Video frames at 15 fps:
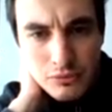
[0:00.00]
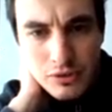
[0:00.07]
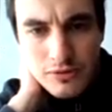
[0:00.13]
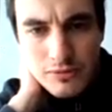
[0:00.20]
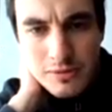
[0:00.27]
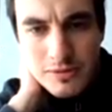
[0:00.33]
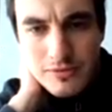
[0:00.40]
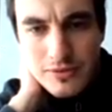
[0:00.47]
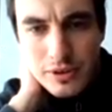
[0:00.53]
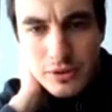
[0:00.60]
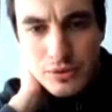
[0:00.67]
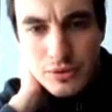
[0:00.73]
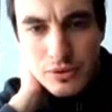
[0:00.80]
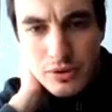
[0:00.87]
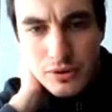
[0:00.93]
with mean
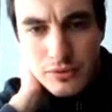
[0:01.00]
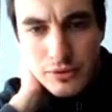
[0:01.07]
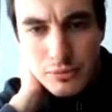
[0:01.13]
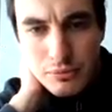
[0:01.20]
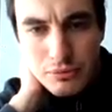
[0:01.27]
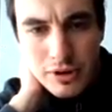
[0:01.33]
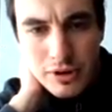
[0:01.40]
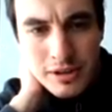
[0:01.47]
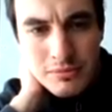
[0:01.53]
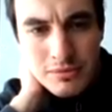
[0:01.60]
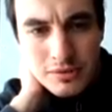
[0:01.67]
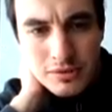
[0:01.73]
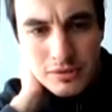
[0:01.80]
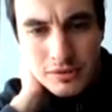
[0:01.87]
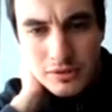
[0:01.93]
value over
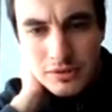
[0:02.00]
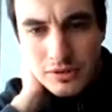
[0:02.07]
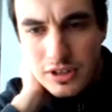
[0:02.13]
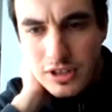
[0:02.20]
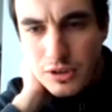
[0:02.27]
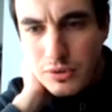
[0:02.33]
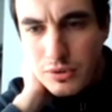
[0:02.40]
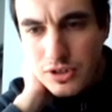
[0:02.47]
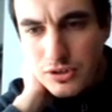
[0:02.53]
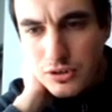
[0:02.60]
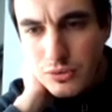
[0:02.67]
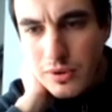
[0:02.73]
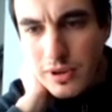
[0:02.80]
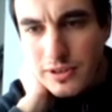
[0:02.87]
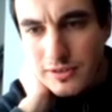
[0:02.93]
prime equals
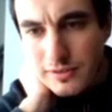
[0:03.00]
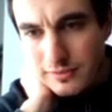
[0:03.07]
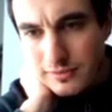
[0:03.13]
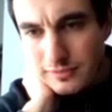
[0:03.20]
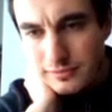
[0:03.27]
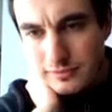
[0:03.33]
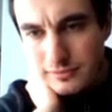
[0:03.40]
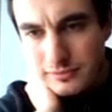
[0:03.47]
to 1.